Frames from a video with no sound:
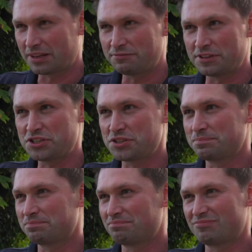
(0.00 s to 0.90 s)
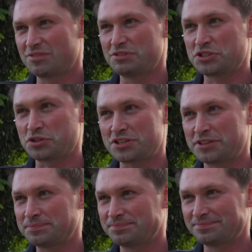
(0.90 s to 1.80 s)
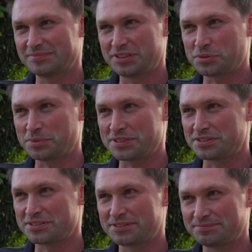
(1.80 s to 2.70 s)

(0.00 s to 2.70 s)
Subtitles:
fish risotto is always good.